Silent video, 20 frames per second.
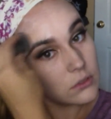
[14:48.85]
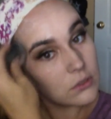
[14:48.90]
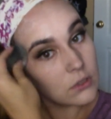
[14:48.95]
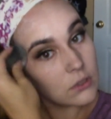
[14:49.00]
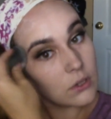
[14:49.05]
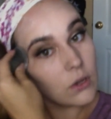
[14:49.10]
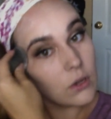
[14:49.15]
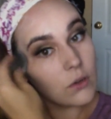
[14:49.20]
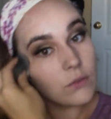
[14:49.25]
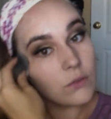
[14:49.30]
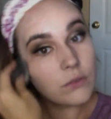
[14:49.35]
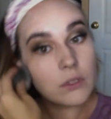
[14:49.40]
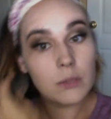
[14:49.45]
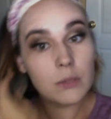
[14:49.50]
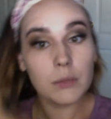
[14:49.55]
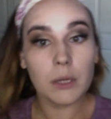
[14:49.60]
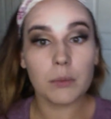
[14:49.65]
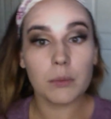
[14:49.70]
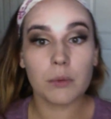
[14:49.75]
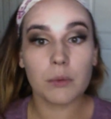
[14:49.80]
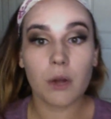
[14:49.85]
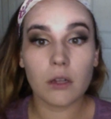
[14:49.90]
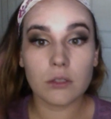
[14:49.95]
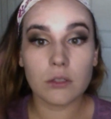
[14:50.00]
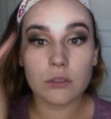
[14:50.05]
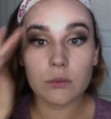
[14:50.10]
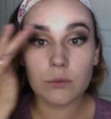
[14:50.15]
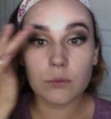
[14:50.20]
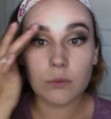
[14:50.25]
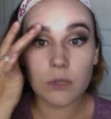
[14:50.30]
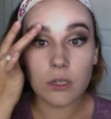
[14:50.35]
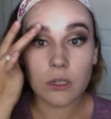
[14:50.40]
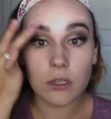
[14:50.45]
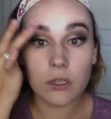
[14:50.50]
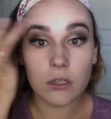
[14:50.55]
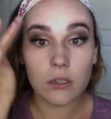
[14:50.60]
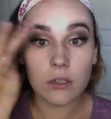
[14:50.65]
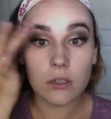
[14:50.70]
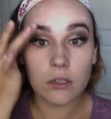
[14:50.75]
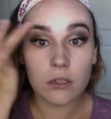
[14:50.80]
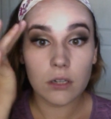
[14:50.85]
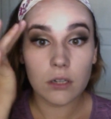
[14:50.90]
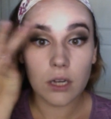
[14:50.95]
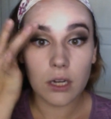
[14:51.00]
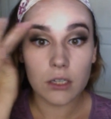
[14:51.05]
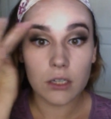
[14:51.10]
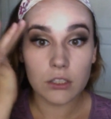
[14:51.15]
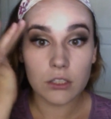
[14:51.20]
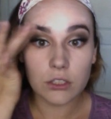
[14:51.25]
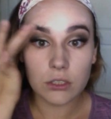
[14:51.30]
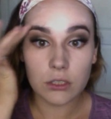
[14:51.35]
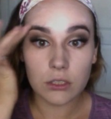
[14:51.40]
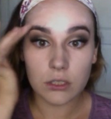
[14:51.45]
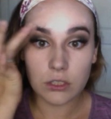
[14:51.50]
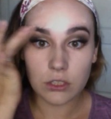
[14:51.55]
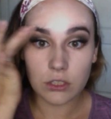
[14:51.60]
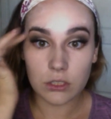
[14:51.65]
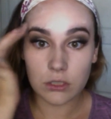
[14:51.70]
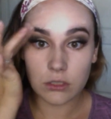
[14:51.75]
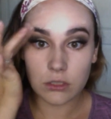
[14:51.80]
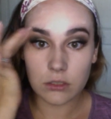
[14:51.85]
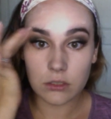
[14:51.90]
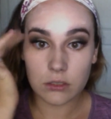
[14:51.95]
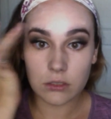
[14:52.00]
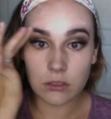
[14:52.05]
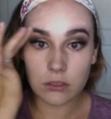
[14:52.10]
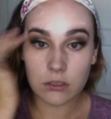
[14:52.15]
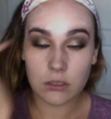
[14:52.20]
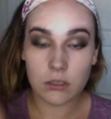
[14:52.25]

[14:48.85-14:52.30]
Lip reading: Hopefully my bronzer will actually just